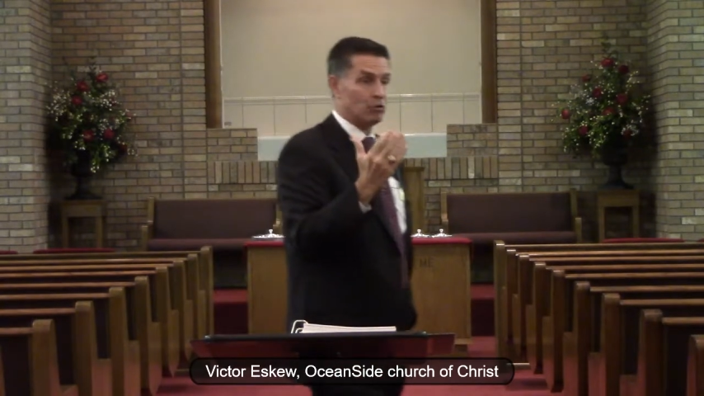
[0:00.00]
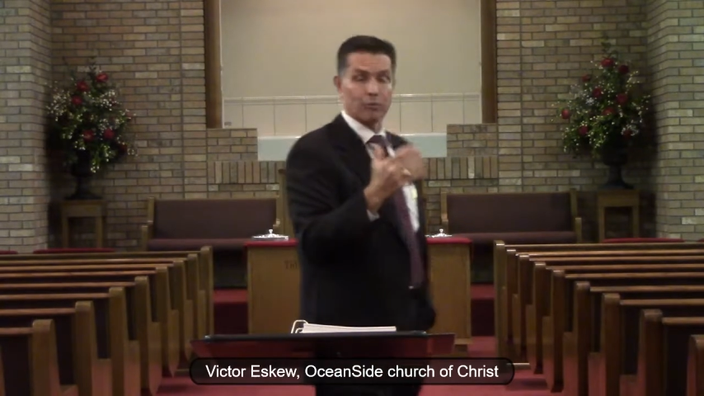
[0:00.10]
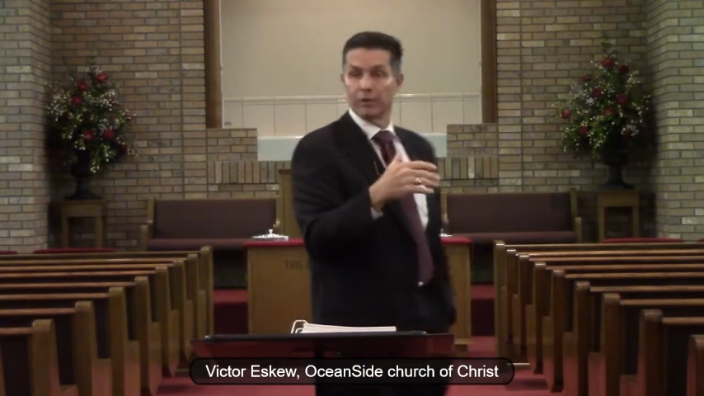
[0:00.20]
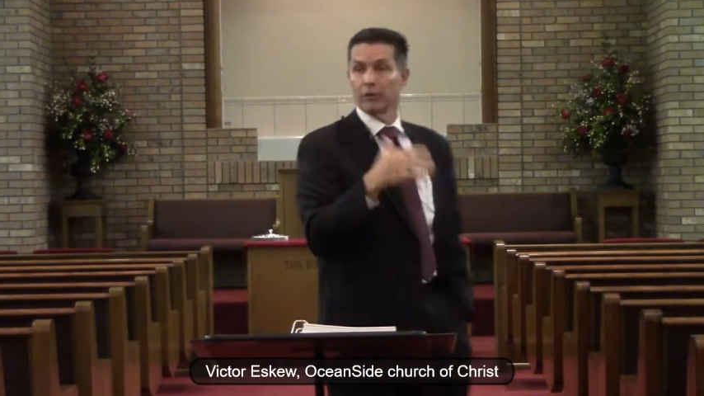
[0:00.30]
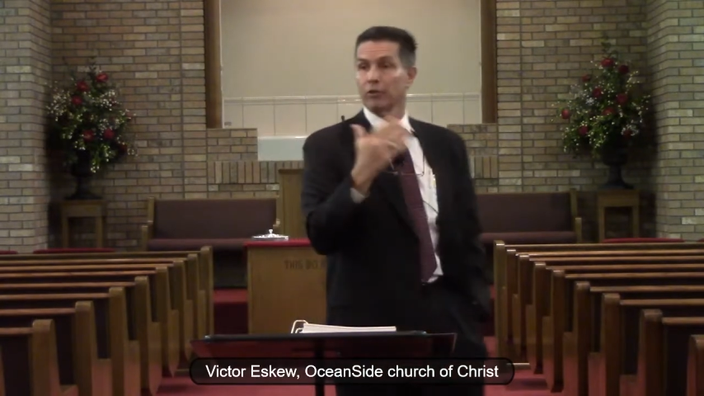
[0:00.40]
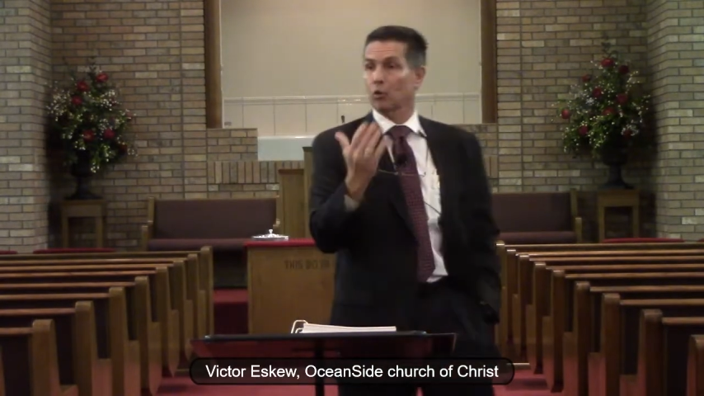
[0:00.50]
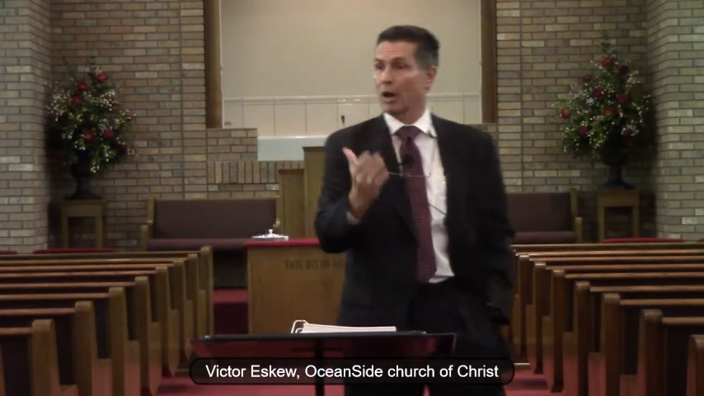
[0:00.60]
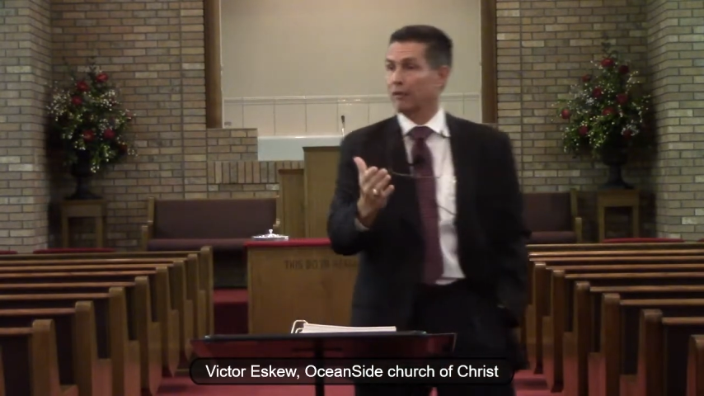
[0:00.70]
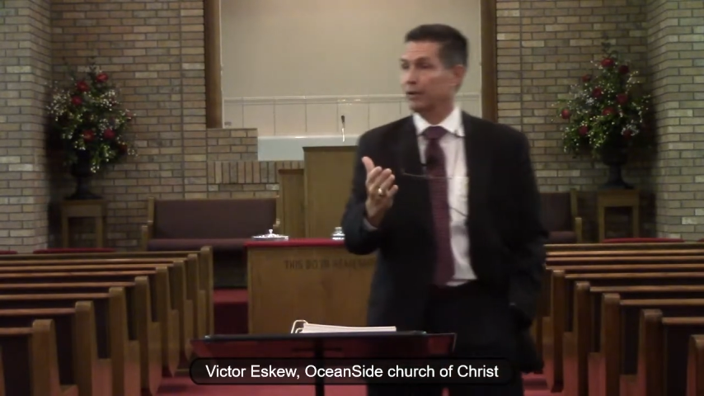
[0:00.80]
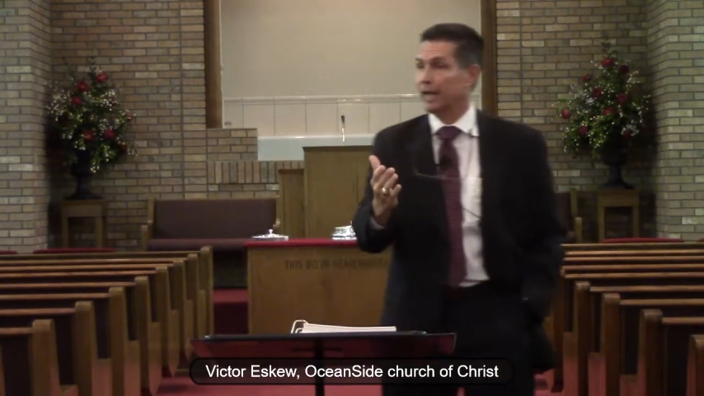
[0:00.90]
revealed the
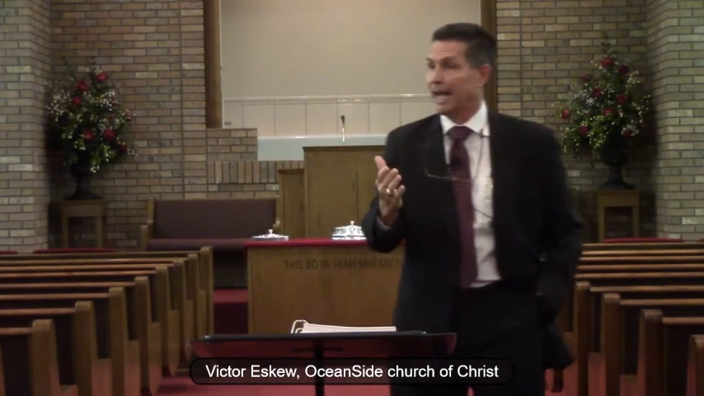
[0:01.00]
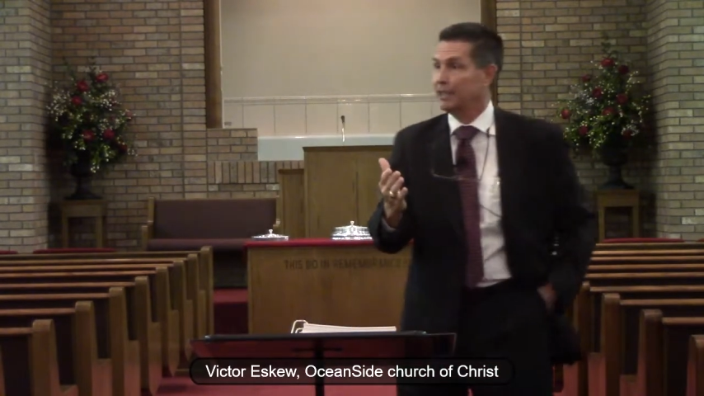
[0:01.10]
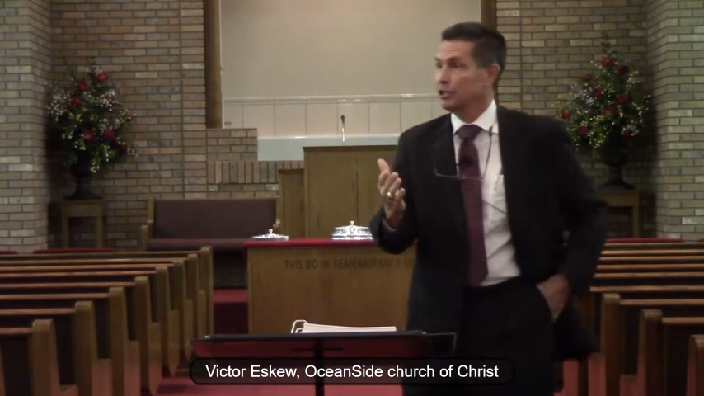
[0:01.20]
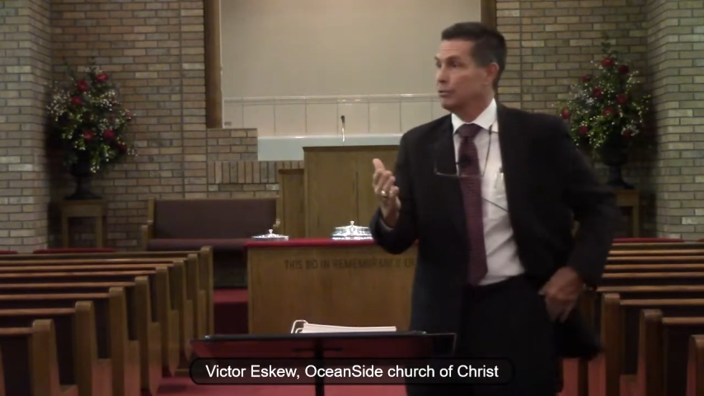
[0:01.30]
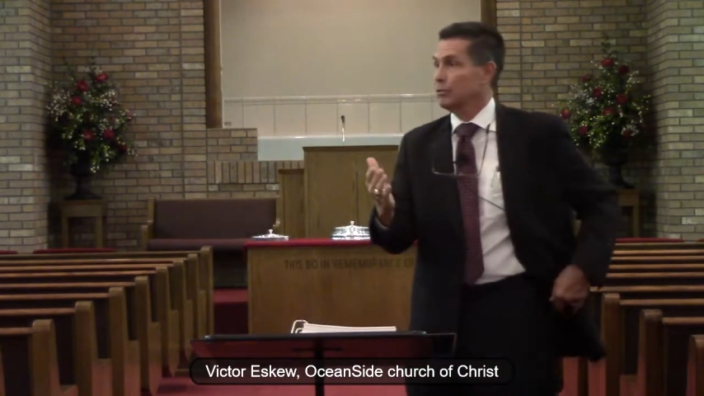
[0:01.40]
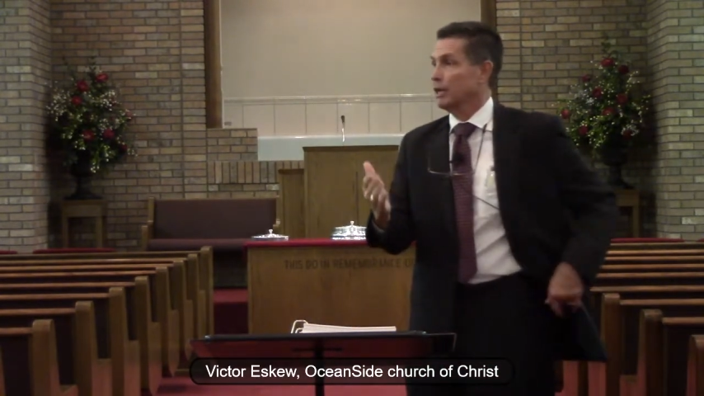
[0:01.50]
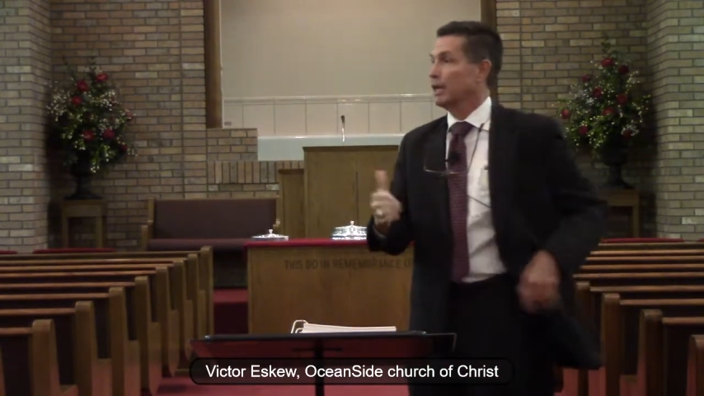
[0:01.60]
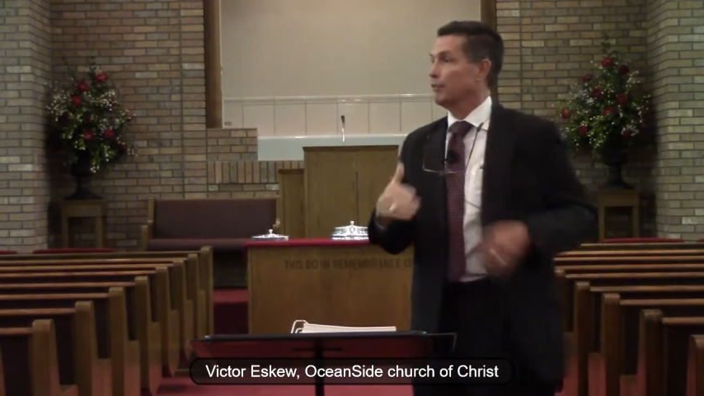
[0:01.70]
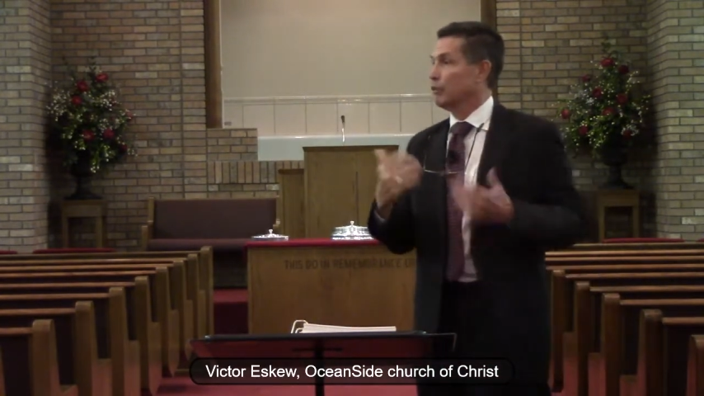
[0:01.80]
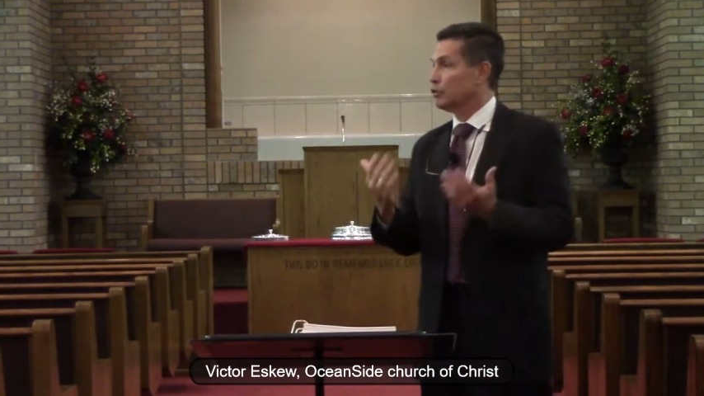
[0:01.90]
qualifications
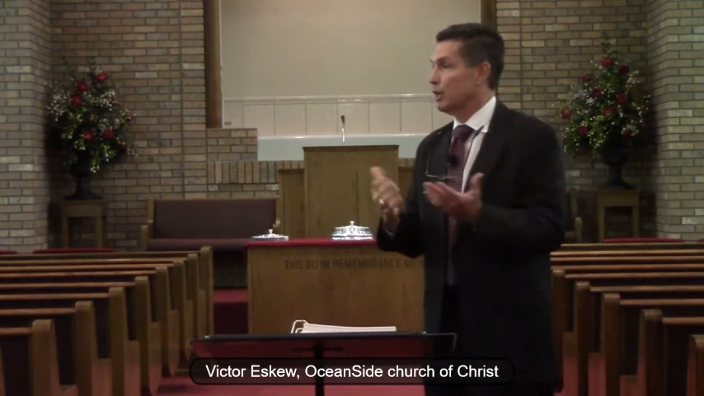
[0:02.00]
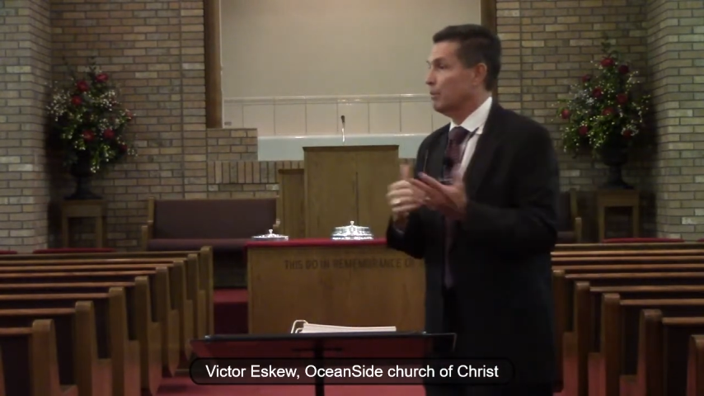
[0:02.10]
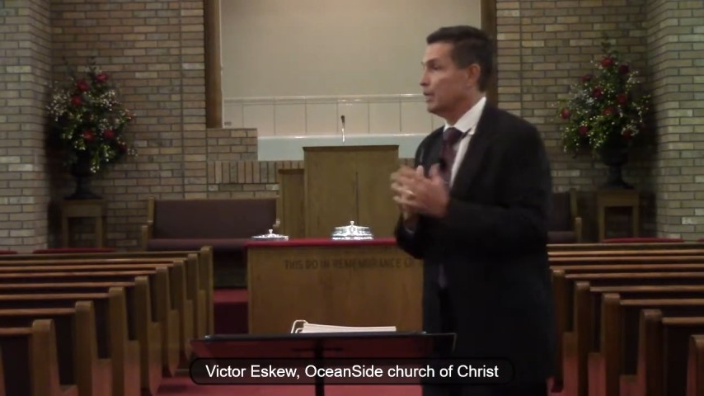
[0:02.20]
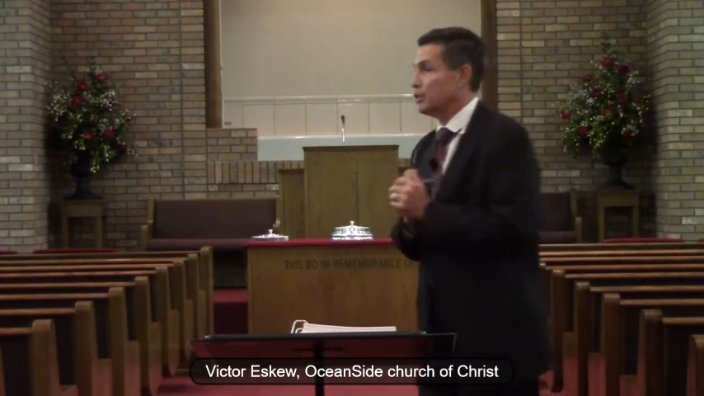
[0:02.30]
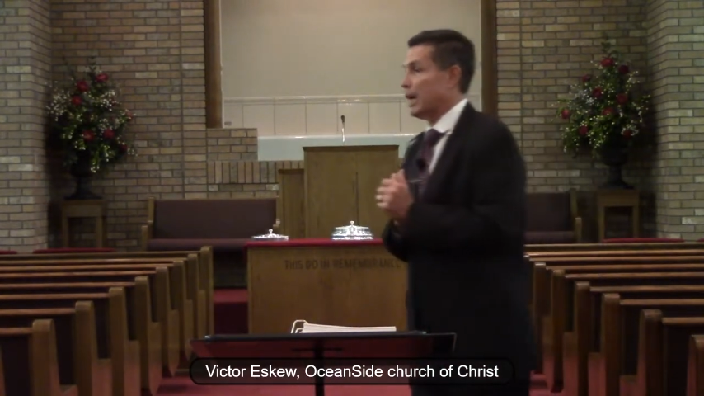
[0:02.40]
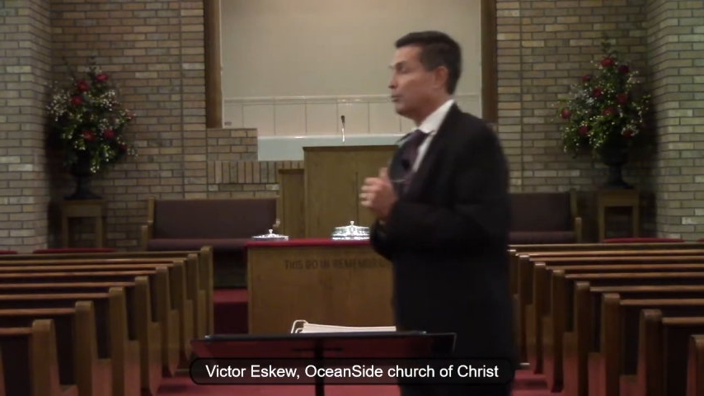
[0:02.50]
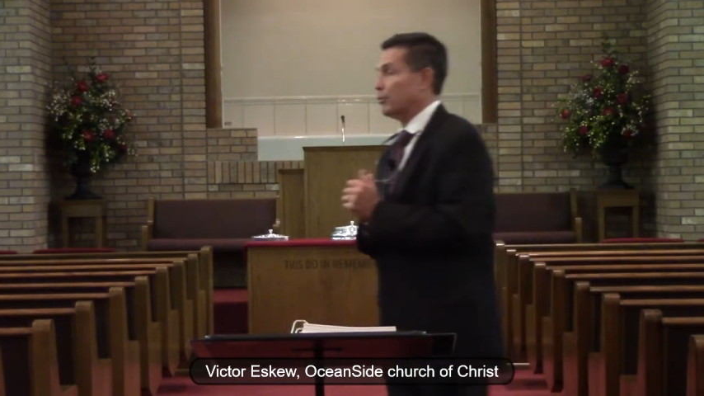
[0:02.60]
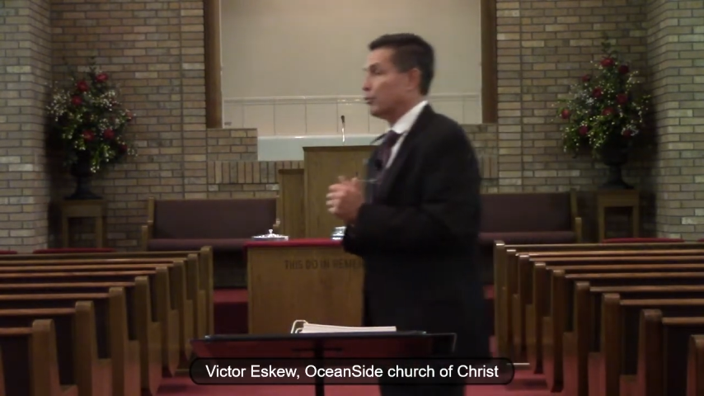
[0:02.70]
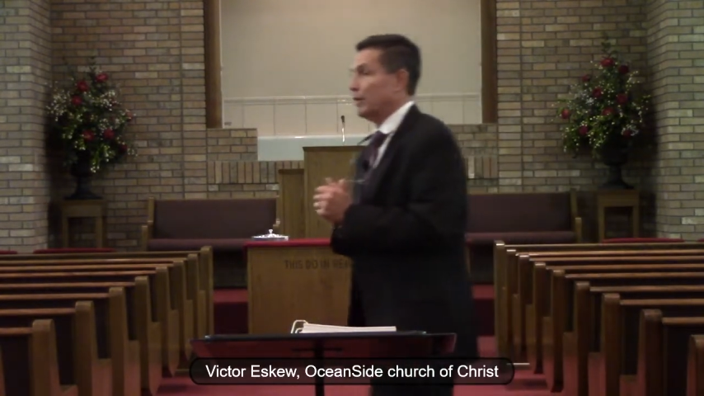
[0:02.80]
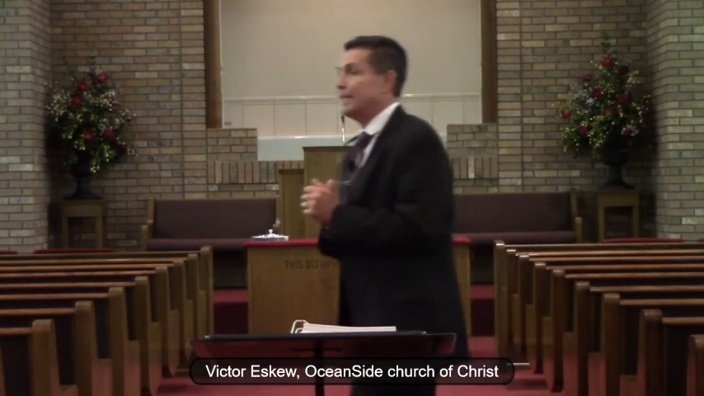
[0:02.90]
in 1 Timothy chapter
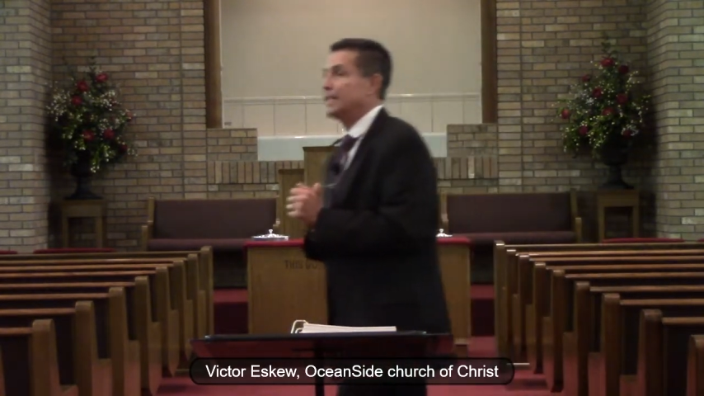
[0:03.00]
3,